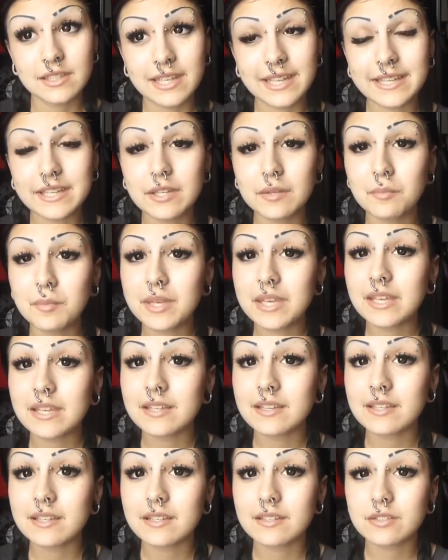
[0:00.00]
it could be
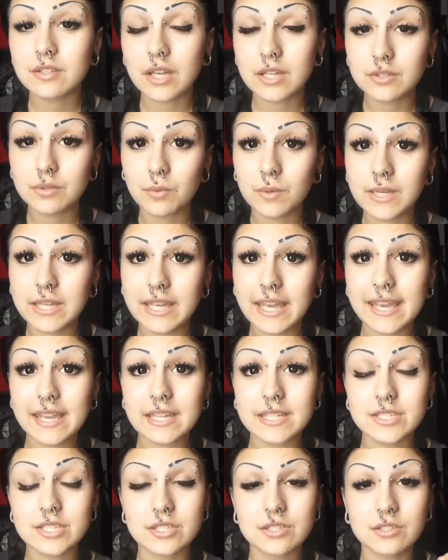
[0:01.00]
a 20
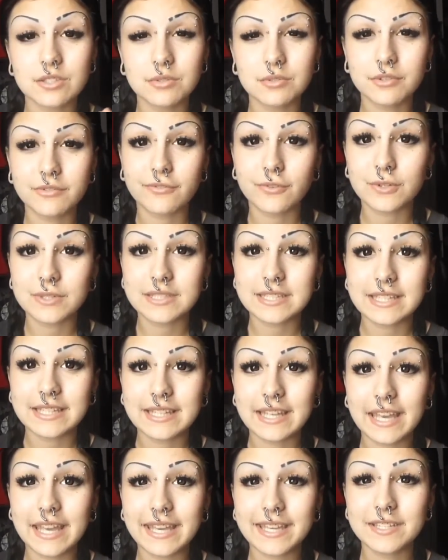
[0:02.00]
gauge to a
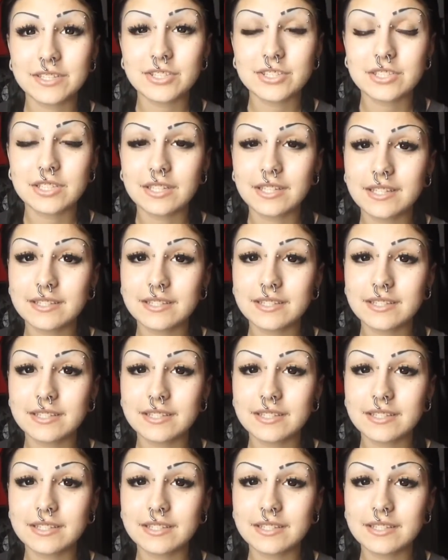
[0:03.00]
14 gauge.